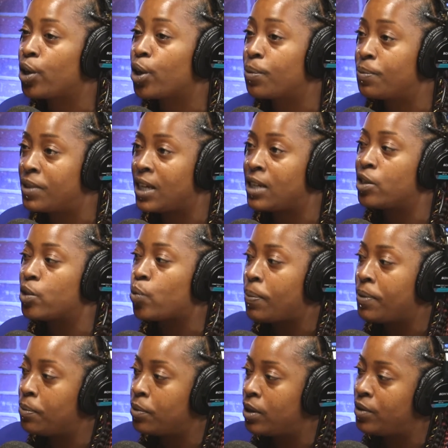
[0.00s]
circumstances why
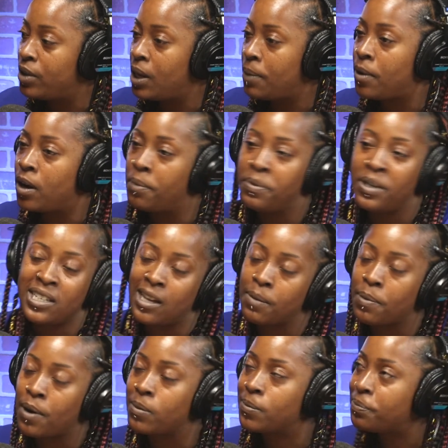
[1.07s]
people live with their mom, and it's not a
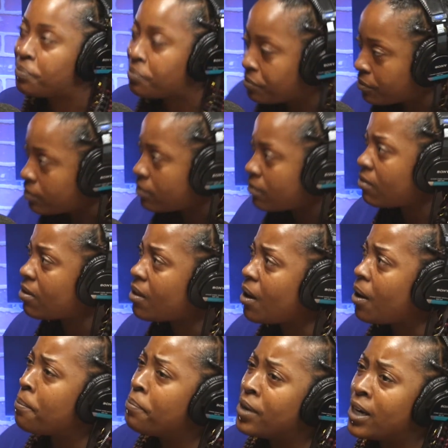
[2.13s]
problem. Right.
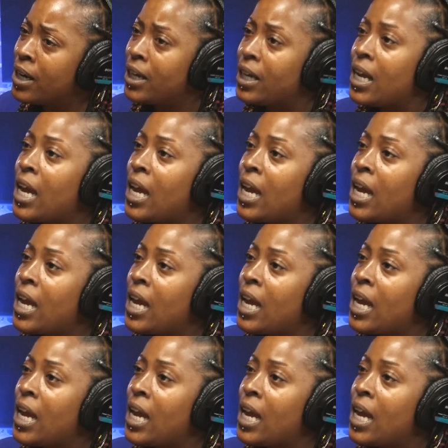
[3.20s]
But